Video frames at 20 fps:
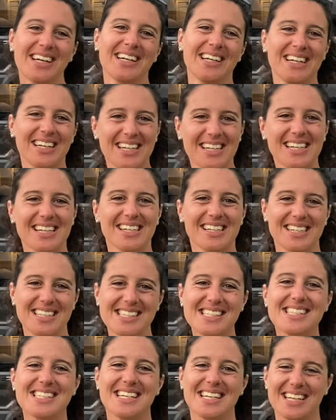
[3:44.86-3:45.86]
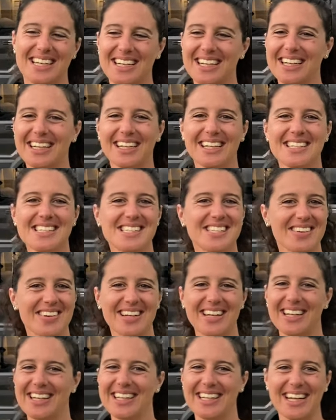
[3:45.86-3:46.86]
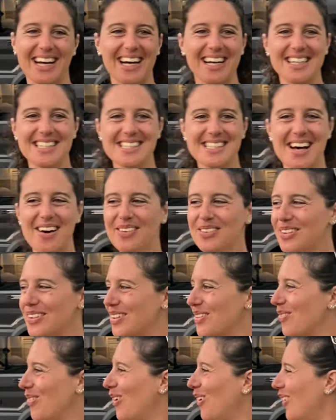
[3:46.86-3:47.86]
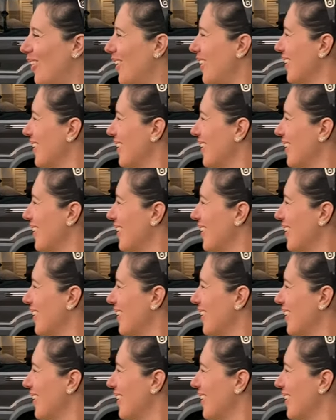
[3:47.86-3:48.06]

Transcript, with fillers: It's pretty. It's really, it's it, really nice. Out of the world.